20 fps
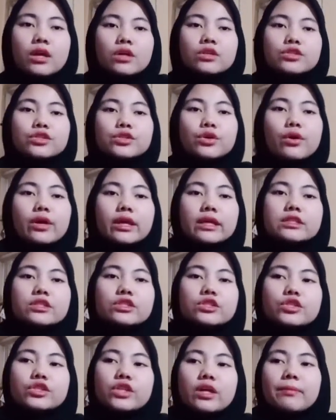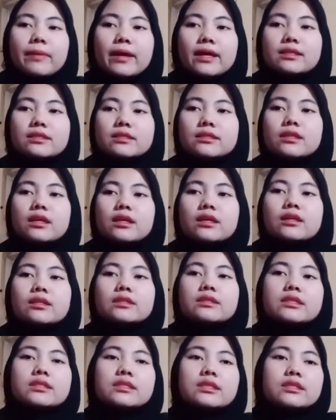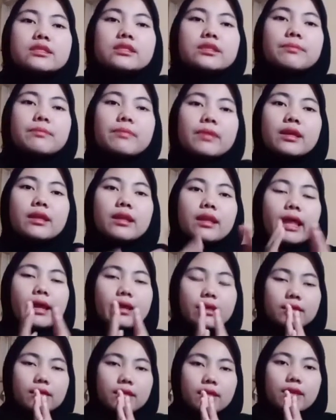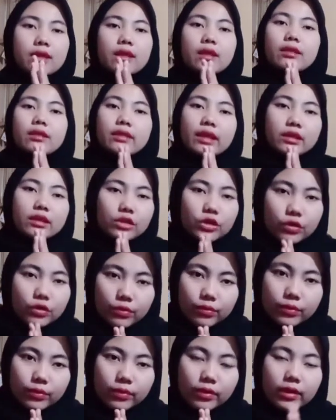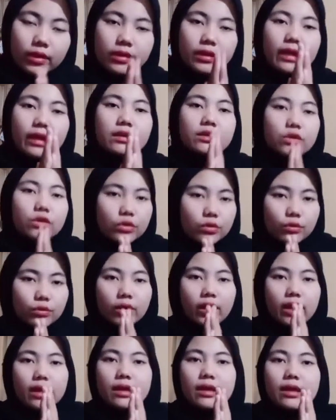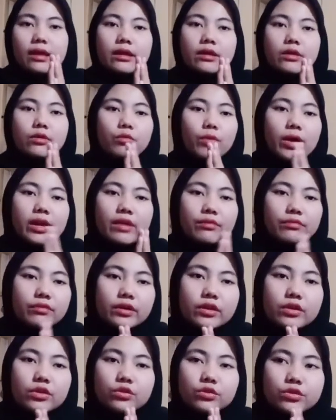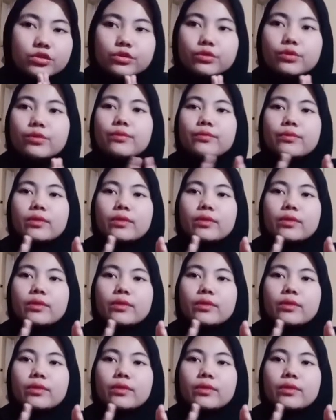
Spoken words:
So in Japan, this is mean like thank you in whatever you do.